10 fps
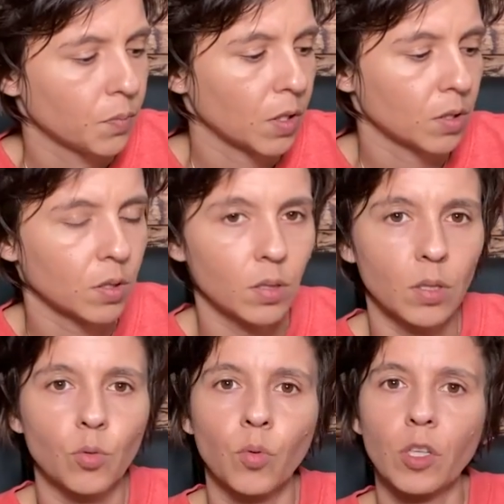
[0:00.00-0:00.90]
There's a
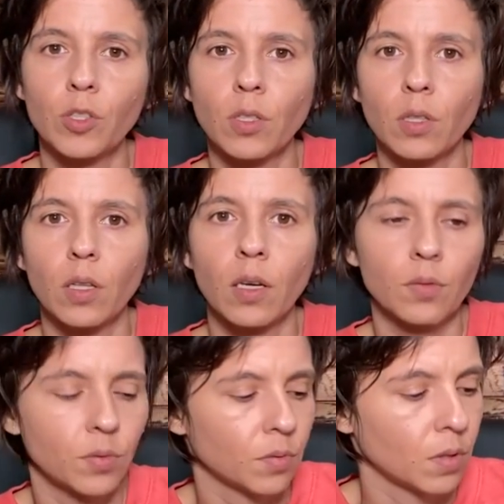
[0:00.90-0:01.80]
situation in
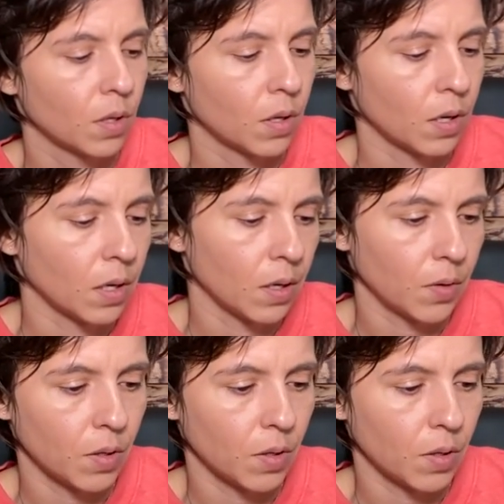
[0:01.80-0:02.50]
love uh,